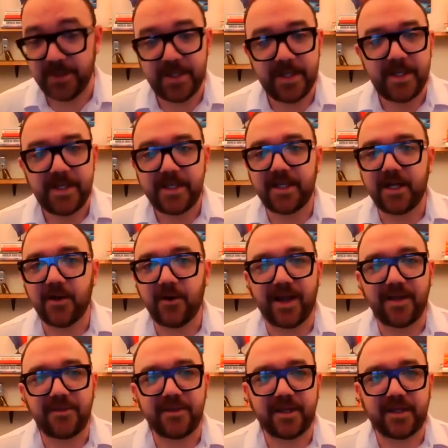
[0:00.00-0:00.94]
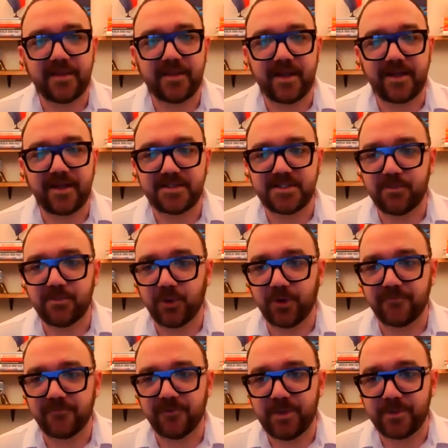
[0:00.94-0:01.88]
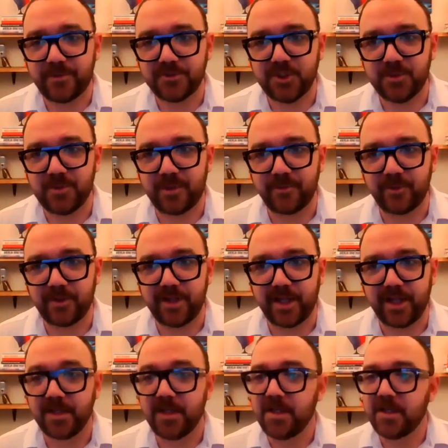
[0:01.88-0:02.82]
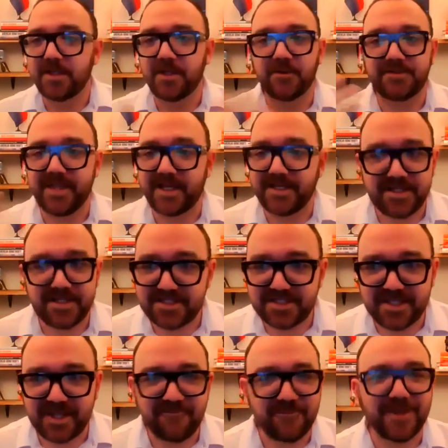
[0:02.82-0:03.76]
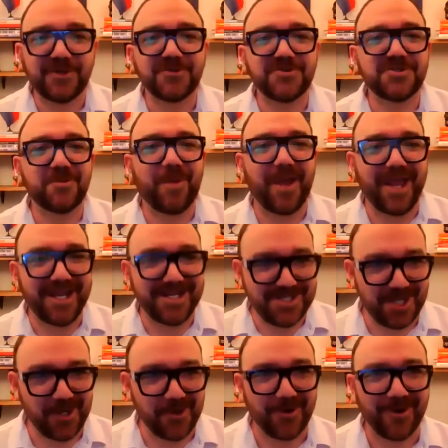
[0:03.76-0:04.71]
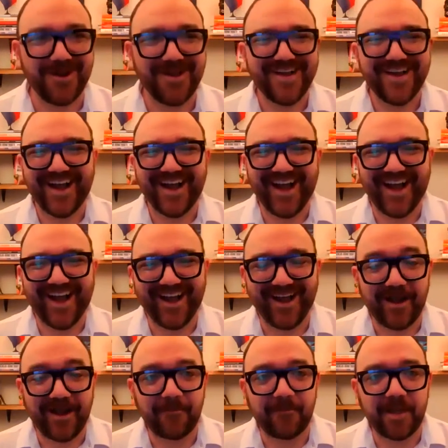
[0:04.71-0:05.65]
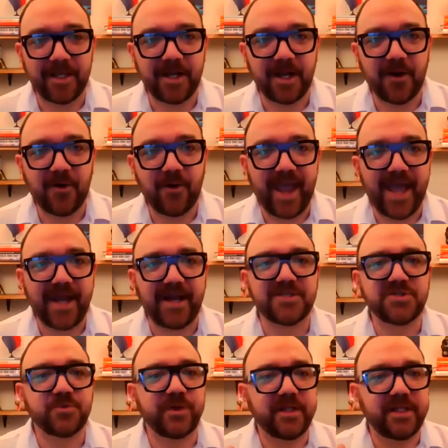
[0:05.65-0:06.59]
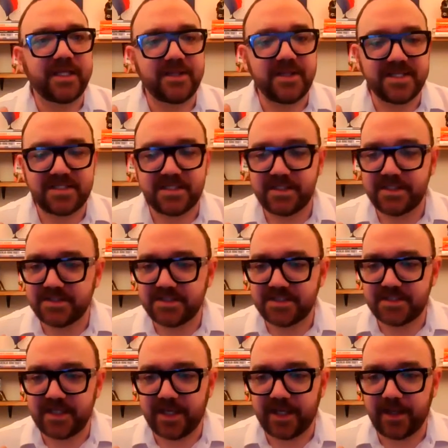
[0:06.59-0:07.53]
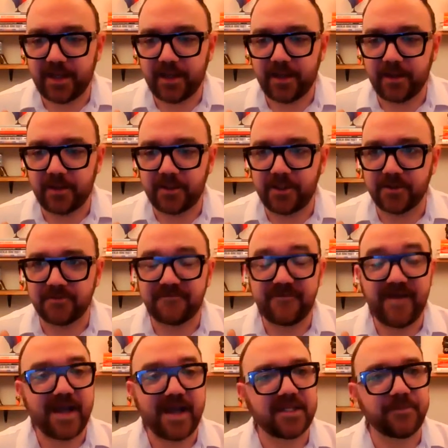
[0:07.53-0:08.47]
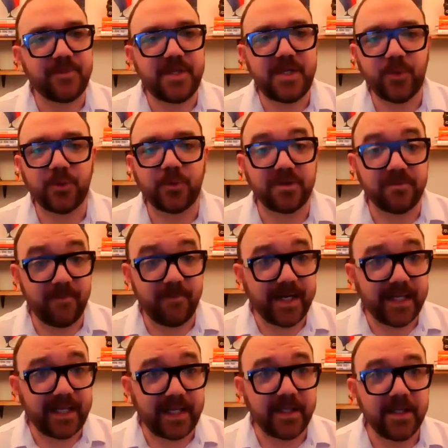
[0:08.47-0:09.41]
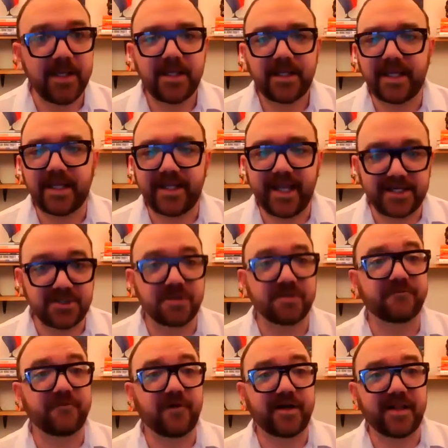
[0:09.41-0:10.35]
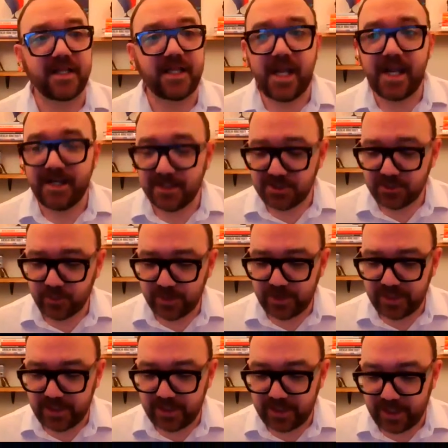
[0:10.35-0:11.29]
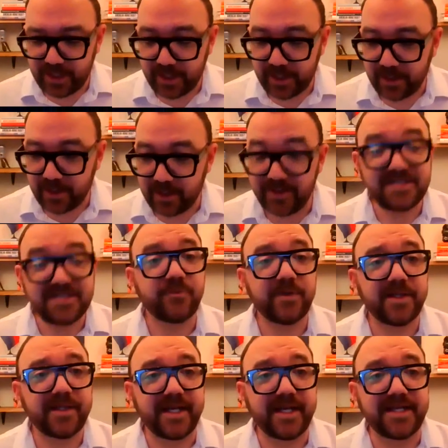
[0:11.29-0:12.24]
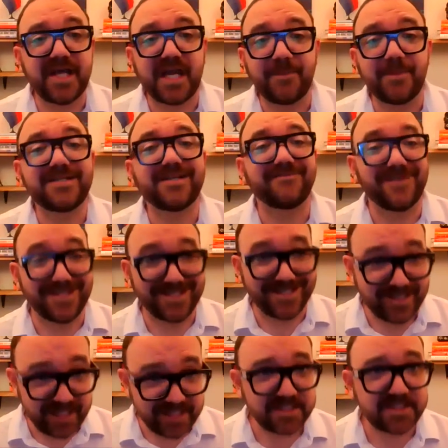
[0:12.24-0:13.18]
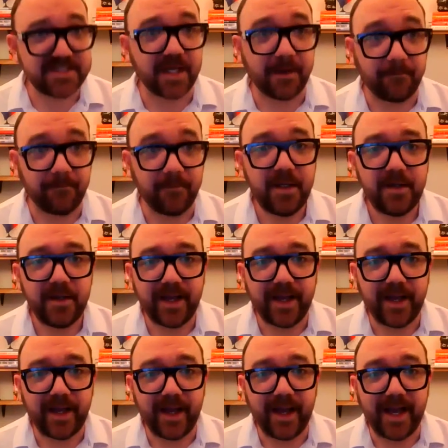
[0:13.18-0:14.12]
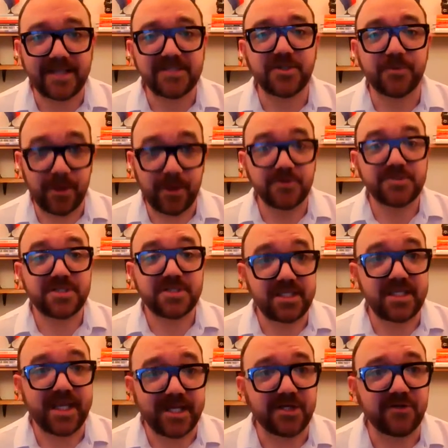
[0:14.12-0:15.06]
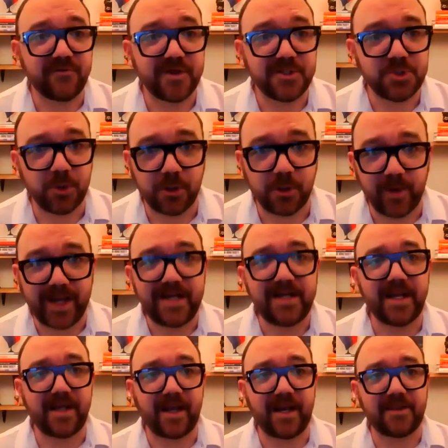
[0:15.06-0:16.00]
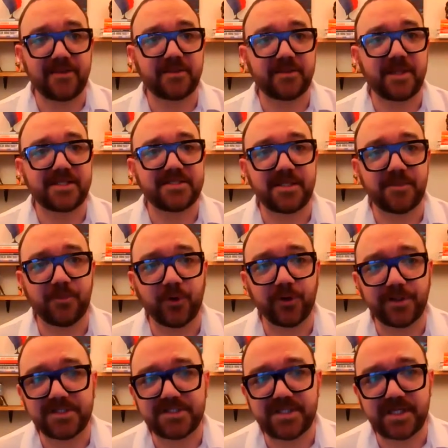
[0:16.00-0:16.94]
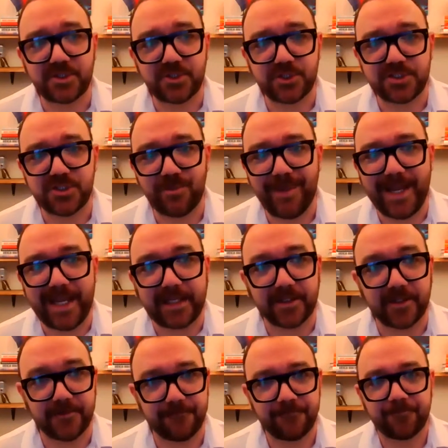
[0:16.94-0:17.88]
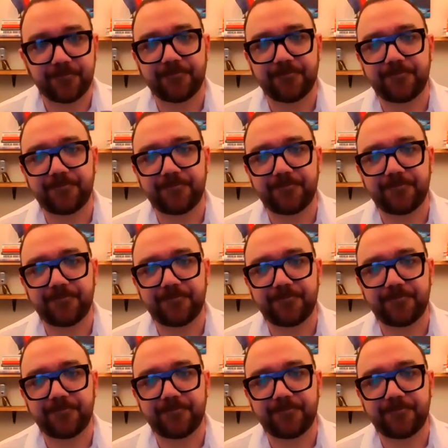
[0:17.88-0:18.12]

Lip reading: So, I think that it's important for people to remember that, dentists have bills to pay too, and it's really, this is, the fact that people with money can get to the front of the line is really, that's really an indictment of the system as opposed to the individual, right? And I think that's an important distinction to make.